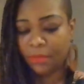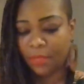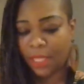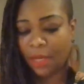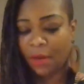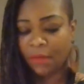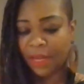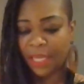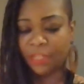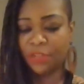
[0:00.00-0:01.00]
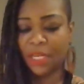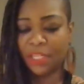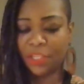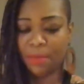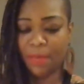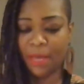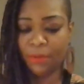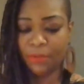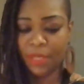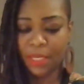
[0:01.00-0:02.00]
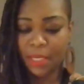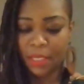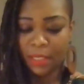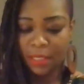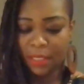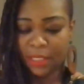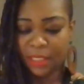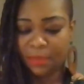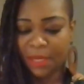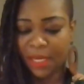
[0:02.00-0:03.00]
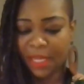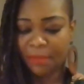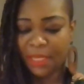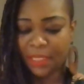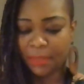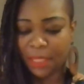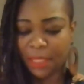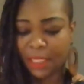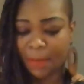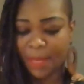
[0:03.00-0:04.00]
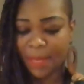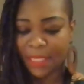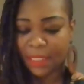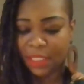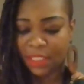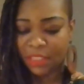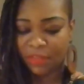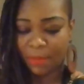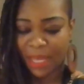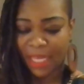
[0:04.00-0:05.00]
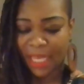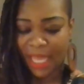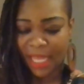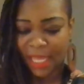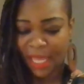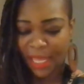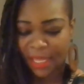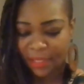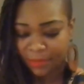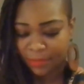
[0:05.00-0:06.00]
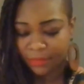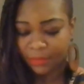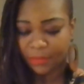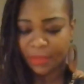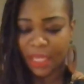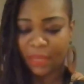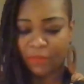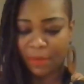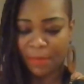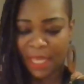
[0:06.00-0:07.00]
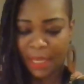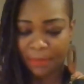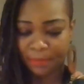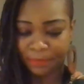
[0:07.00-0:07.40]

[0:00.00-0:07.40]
They already trying to jump out. Spirit, give me some clear messages for my gang and for me.